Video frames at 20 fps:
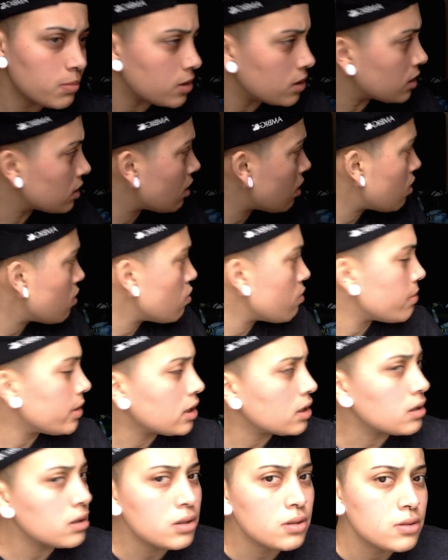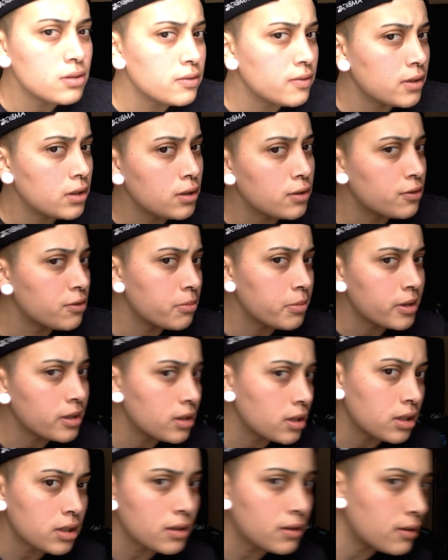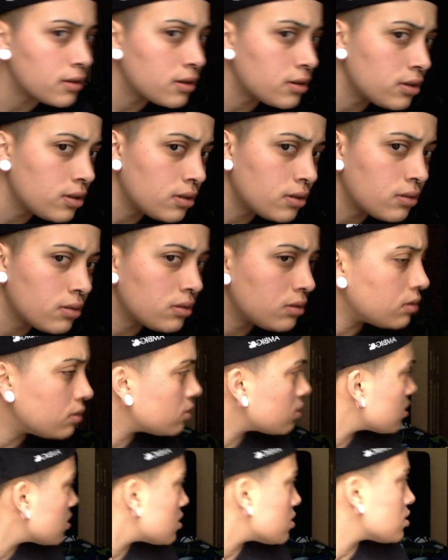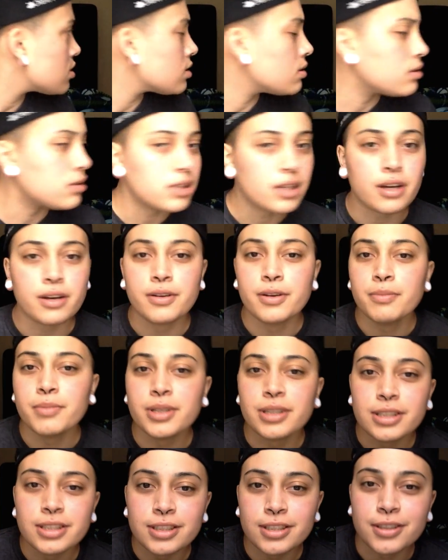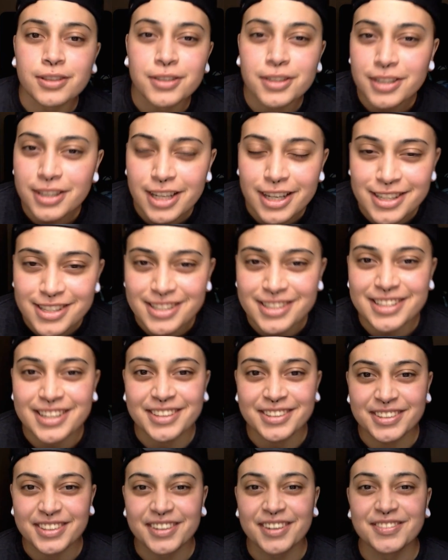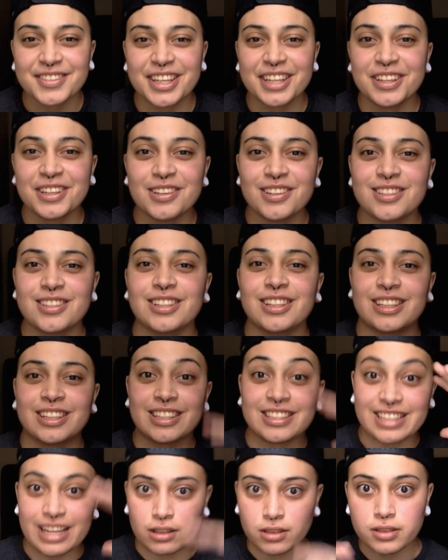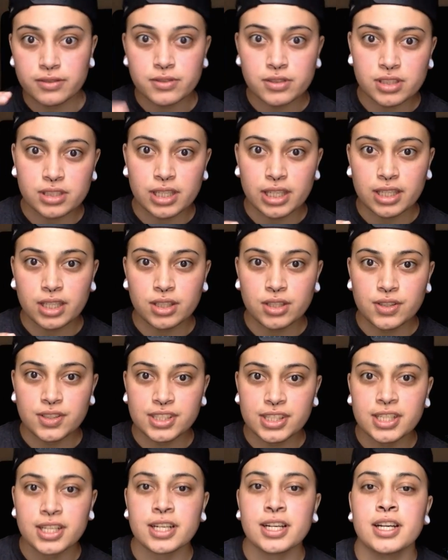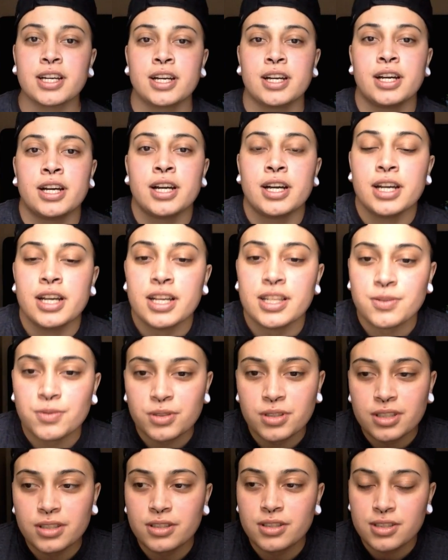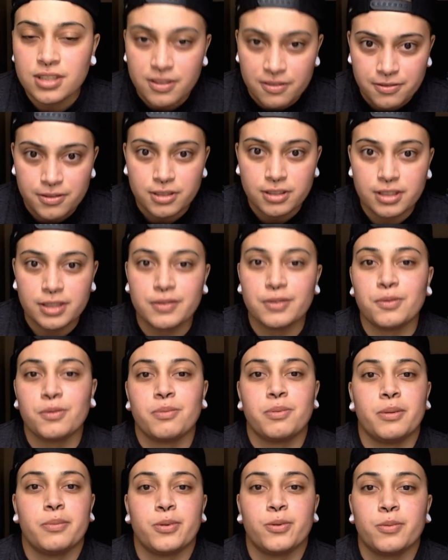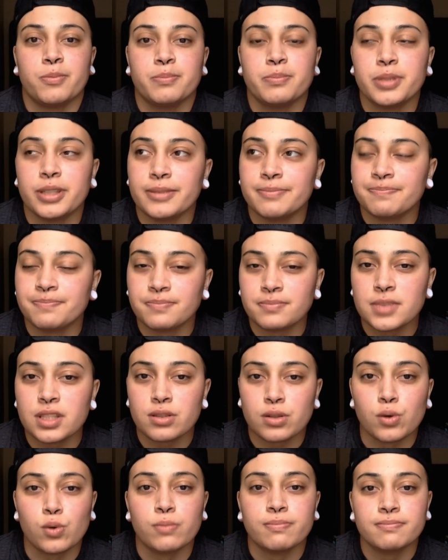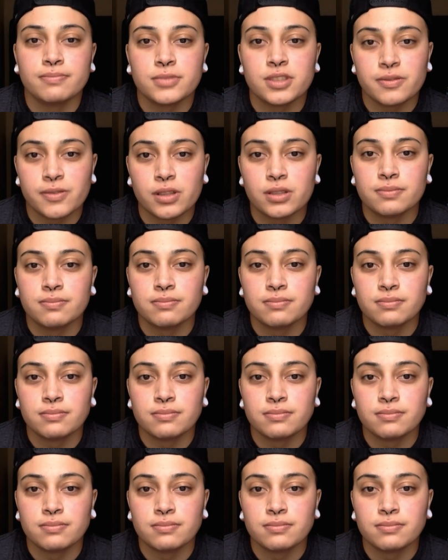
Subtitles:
Like, oh, I'm making a YouTube video for my like, you know, transition. Yeah, but you know, I don't know. I'm getting used to like the sound levels that I can use here. It's different living with people, but it's cool. It's fun.